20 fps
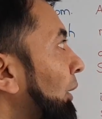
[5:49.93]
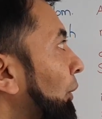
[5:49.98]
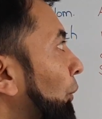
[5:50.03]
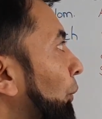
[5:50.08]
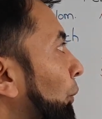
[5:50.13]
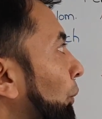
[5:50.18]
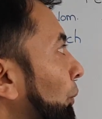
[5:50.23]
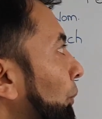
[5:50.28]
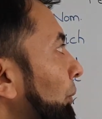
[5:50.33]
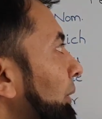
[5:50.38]

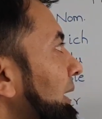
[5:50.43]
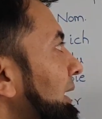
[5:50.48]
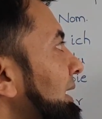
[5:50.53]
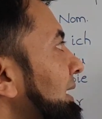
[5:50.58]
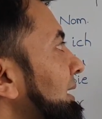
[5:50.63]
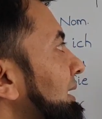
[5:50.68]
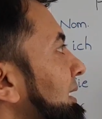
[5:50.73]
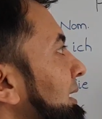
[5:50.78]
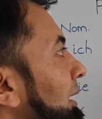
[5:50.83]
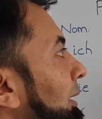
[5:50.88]
who
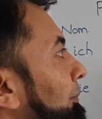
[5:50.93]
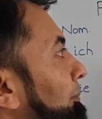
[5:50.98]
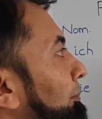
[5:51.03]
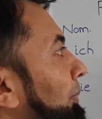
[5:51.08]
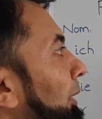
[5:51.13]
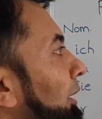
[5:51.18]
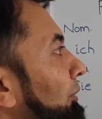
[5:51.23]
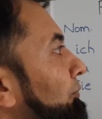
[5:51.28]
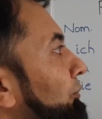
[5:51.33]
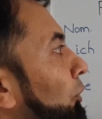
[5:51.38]
is
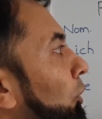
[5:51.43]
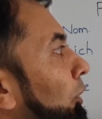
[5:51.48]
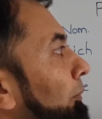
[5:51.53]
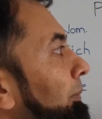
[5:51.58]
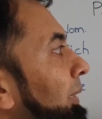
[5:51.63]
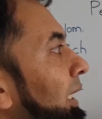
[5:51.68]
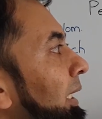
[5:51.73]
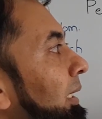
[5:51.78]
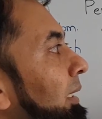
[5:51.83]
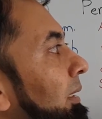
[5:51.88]

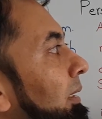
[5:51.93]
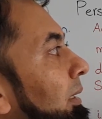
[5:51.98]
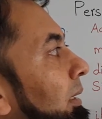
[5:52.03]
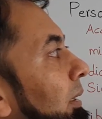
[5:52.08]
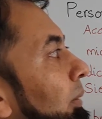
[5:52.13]
performing